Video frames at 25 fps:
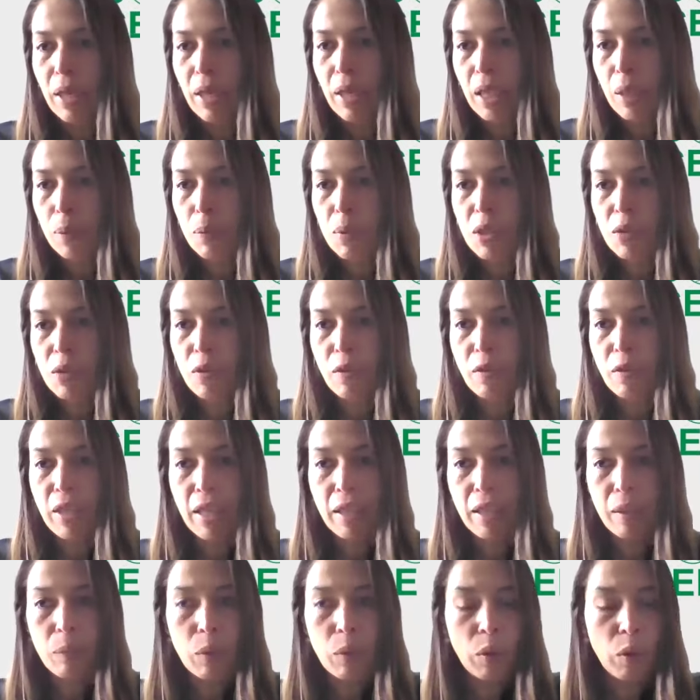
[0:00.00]
My name is
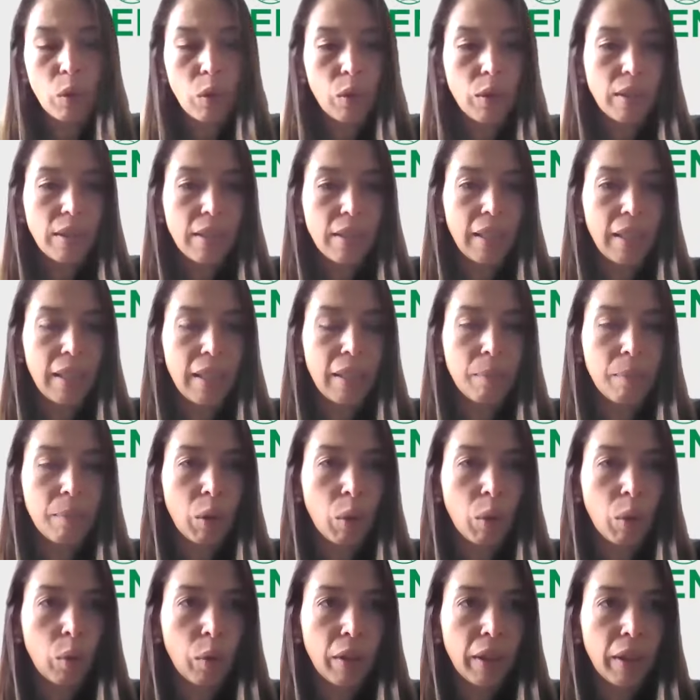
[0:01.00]
Viviane Munoz, and I'm
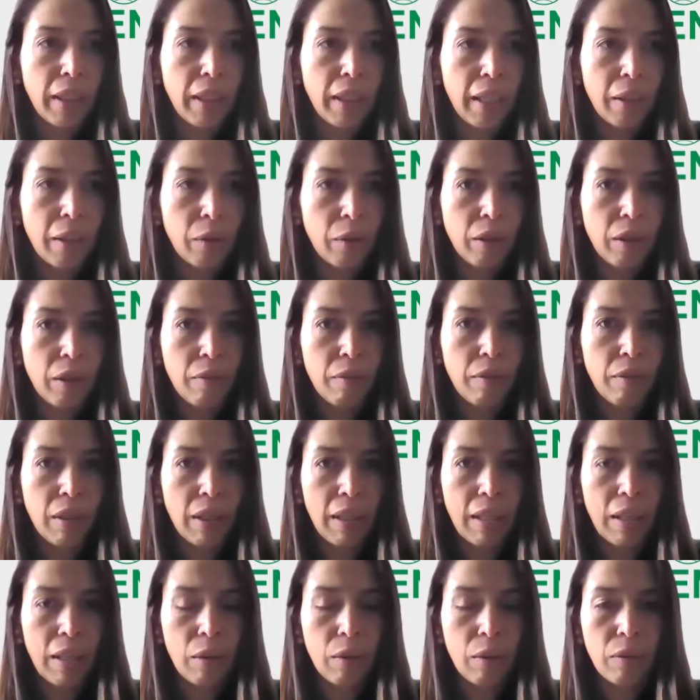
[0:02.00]
the coordinator of
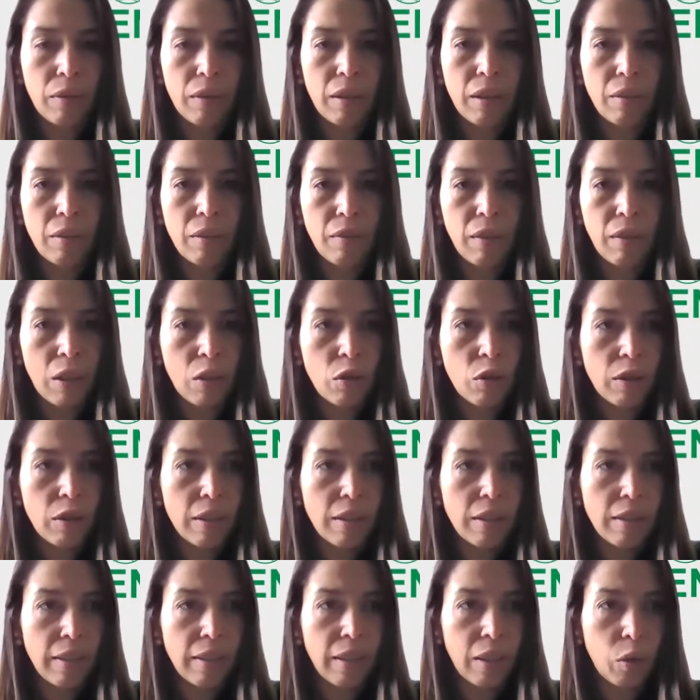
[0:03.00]
the Health,
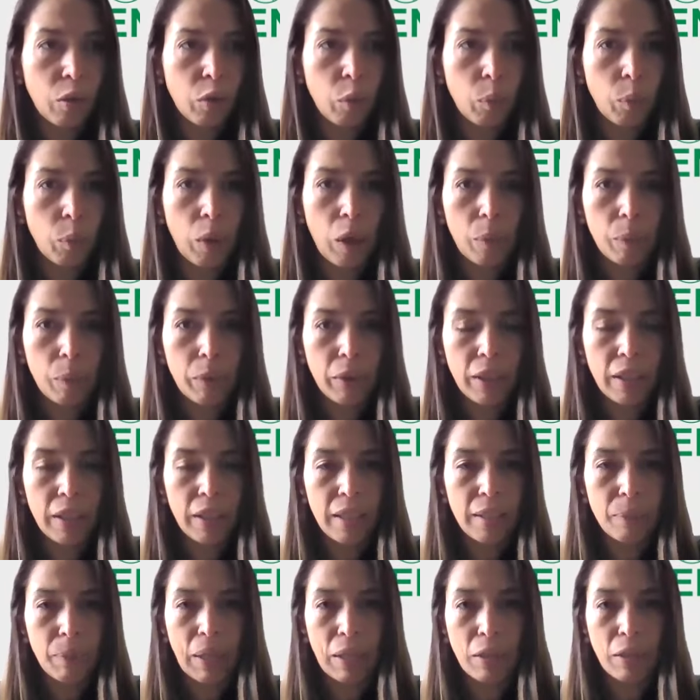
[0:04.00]
Innovation, Intellectual
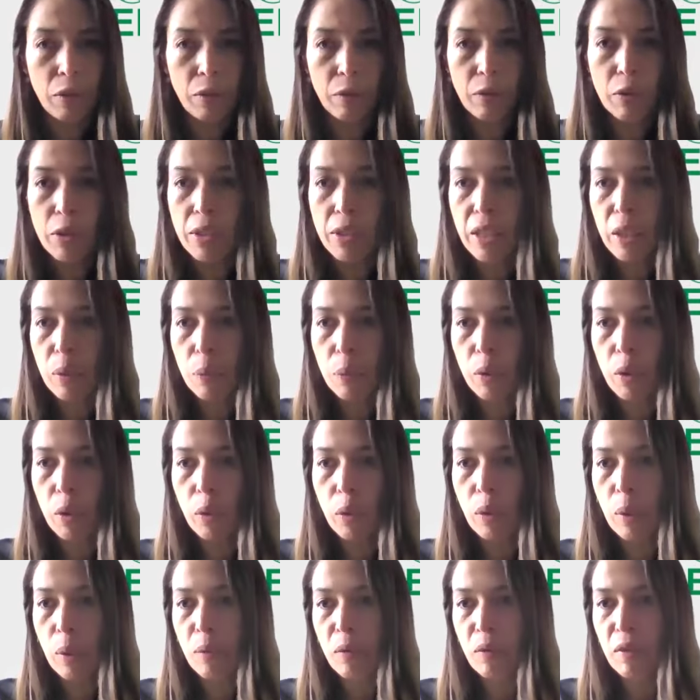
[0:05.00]
Property, and Biodiversity
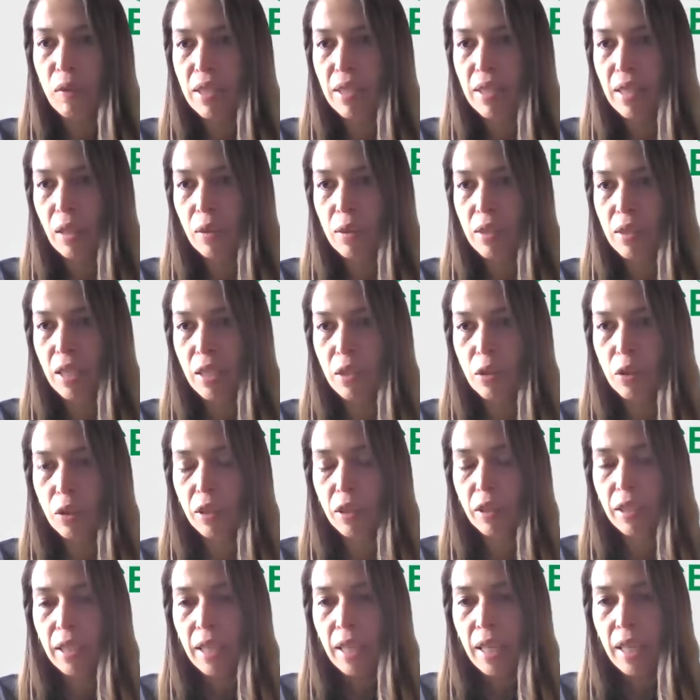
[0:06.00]
program of the South
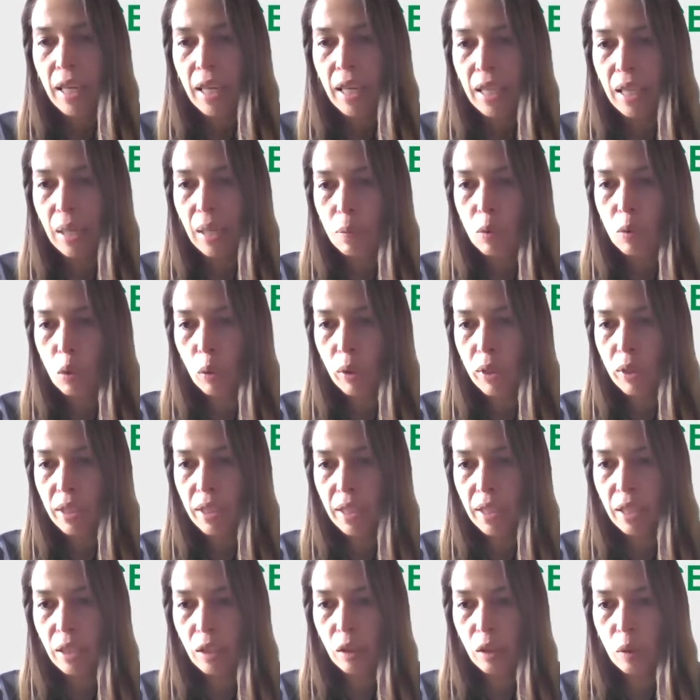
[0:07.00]
Center. And I'm joined
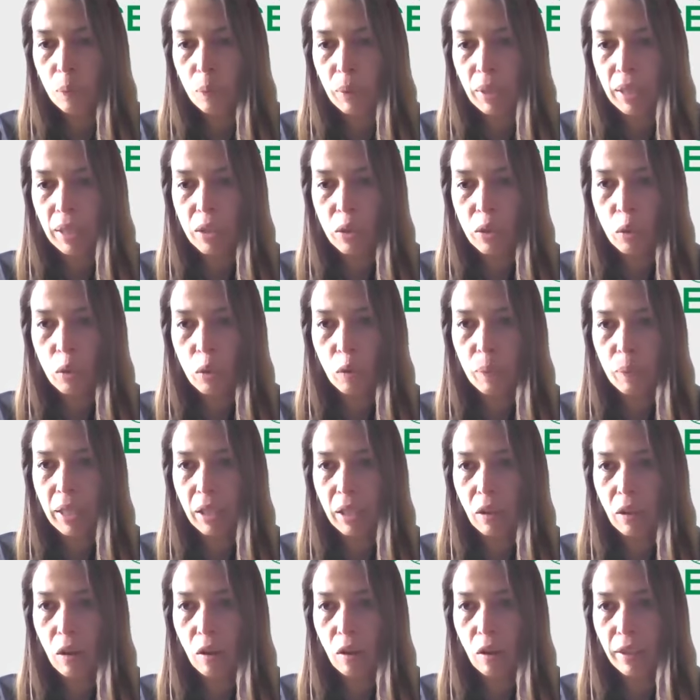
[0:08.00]
here by two of
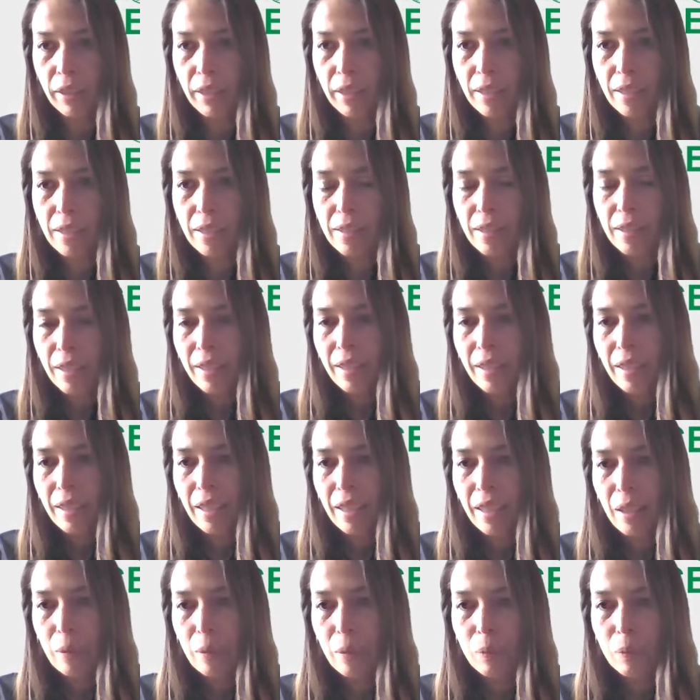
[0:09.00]
my colleagues.
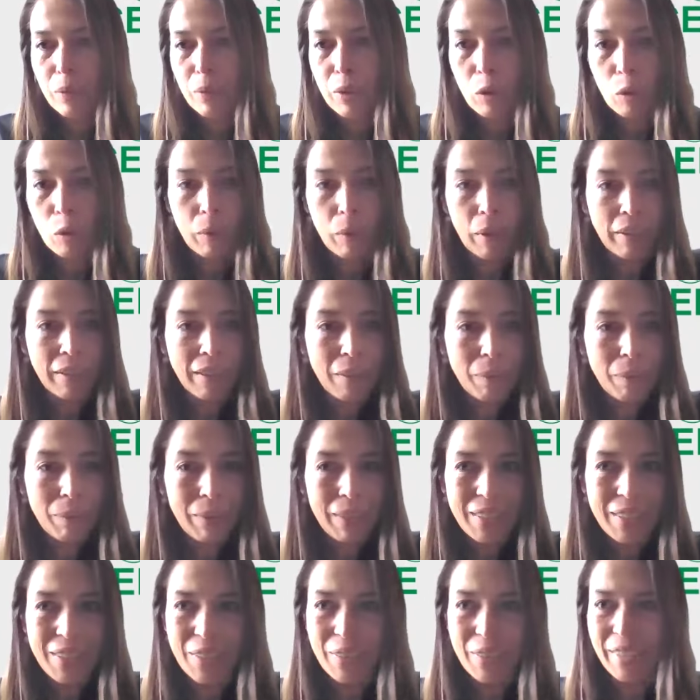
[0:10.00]
Nirmalya,
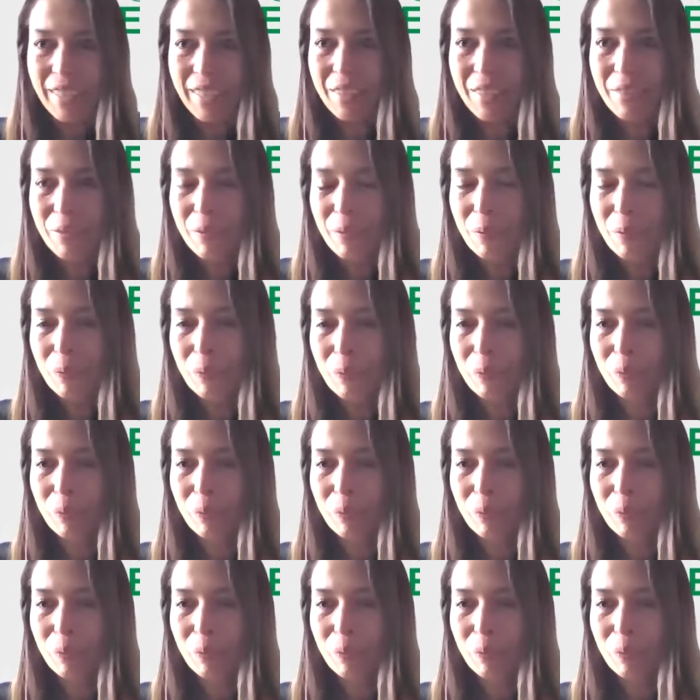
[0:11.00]
please go ahead.